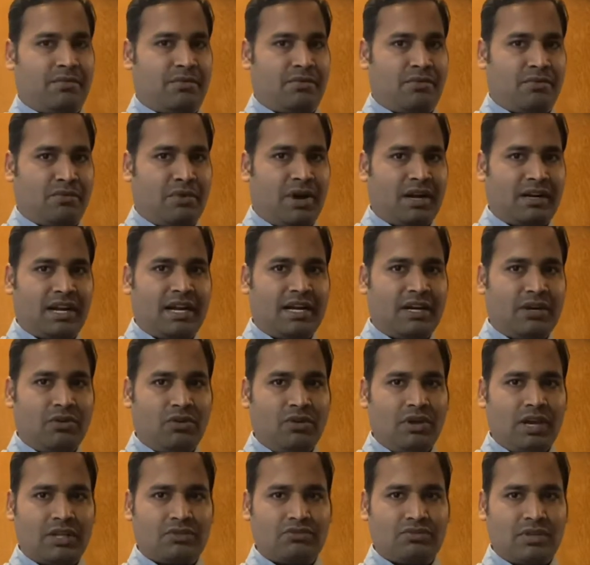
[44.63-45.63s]
what I do
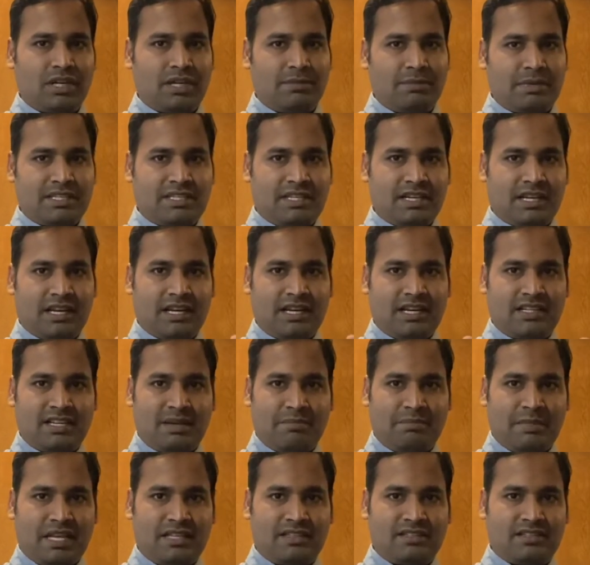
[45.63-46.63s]
actually, basically, as I
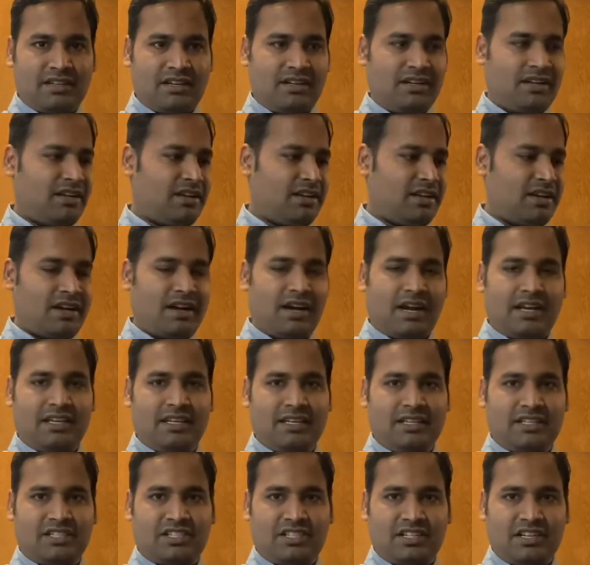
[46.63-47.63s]
mentioned, I
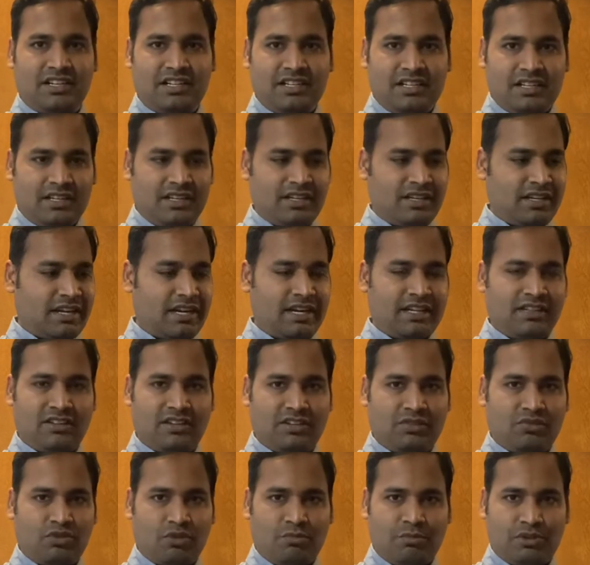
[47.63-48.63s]
study at the
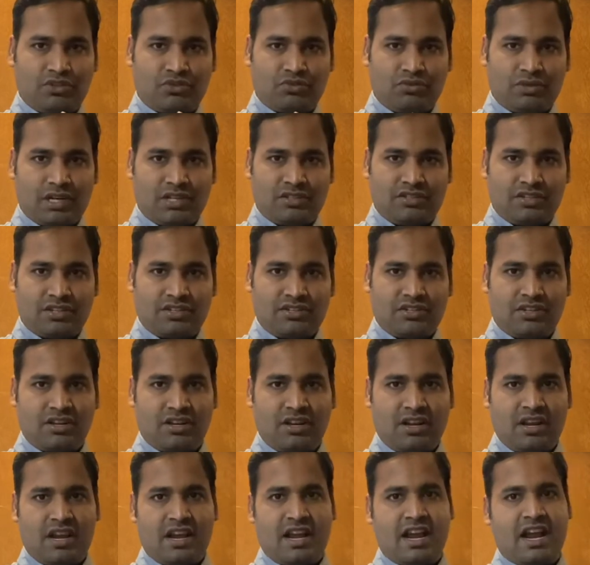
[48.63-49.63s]
neuromuscular junction,
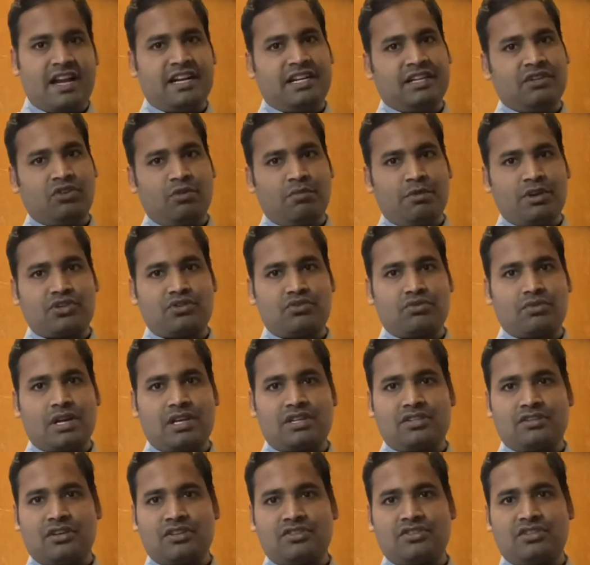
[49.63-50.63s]
and neuromuscular
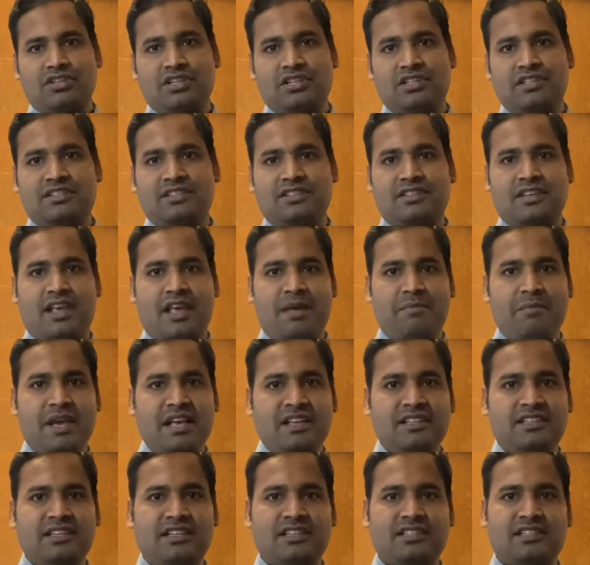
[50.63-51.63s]
junction is
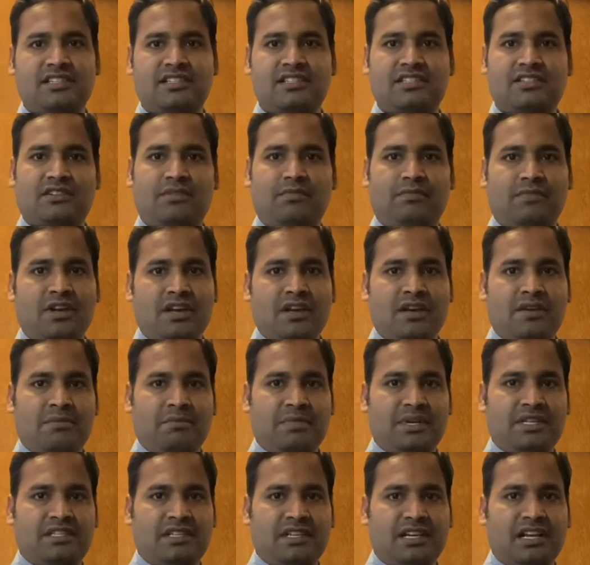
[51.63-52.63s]
amazing system.
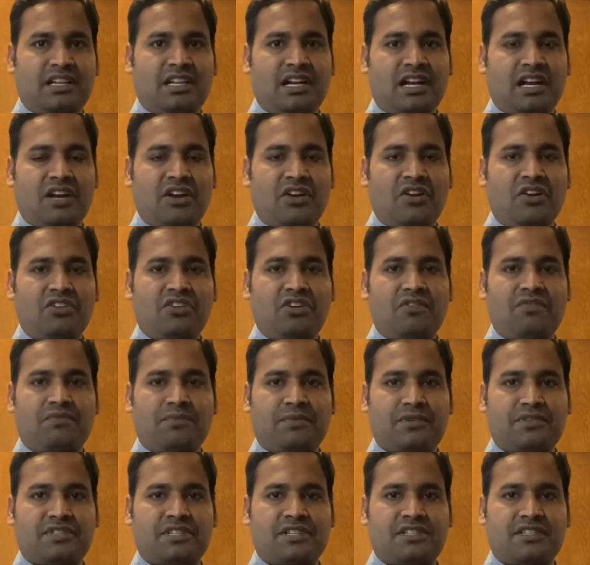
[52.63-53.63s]
Basically, there are a lot of
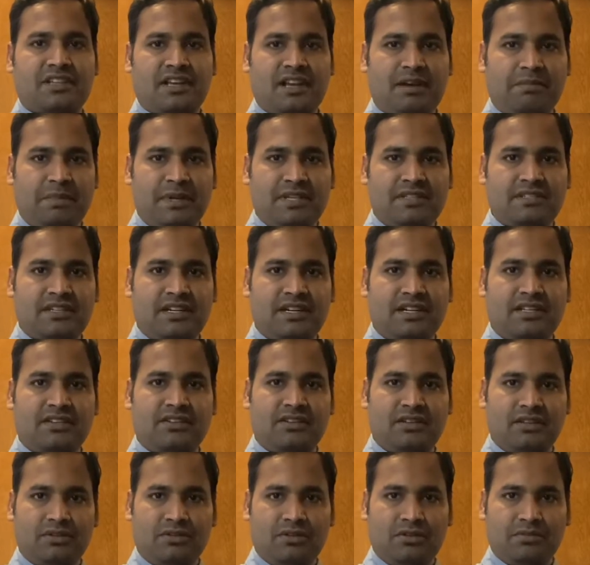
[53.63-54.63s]
process happens at
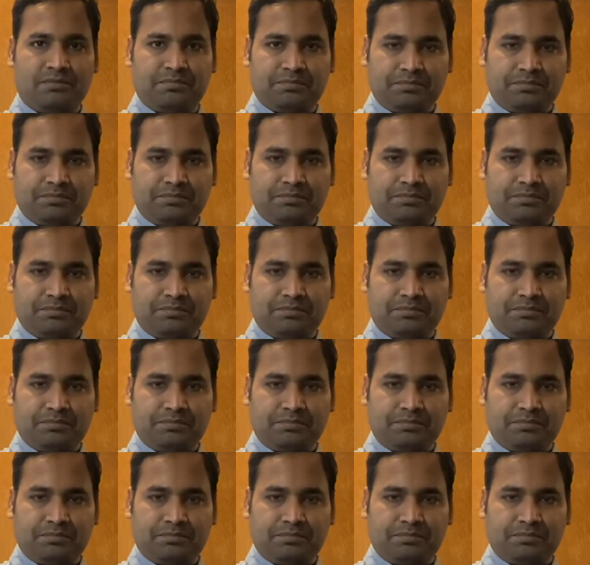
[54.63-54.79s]
the